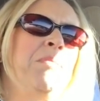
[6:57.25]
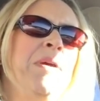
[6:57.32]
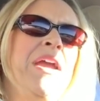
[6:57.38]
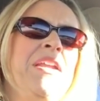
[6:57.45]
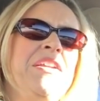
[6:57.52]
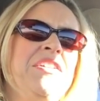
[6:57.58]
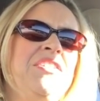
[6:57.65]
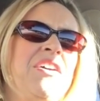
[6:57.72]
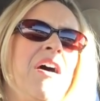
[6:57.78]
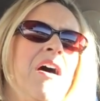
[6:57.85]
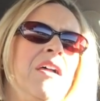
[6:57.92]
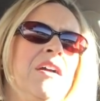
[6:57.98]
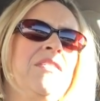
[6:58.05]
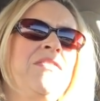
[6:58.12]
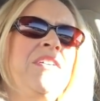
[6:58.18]
paid a
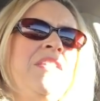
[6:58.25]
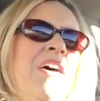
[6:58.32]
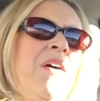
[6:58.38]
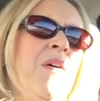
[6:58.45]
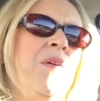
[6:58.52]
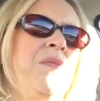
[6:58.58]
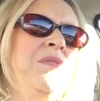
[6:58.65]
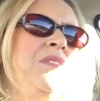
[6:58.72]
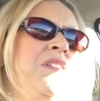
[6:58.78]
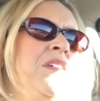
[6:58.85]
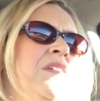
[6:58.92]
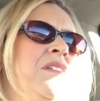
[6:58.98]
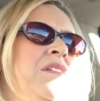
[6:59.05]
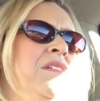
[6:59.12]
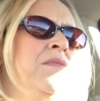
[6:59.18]
dollar for those,
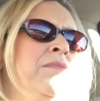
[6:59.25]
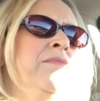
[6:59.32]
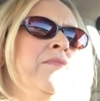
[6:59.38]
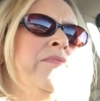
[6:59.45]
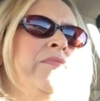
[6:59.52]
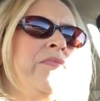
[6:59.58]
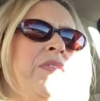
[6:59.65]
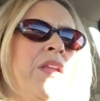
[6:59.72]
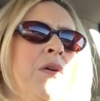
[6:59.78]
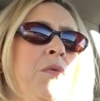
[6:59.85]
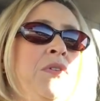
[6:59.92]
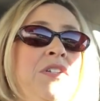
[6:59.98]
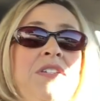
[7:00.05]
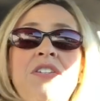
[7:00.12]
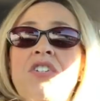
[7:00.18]

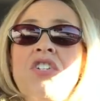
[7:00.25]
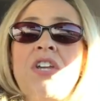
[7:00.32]
which is a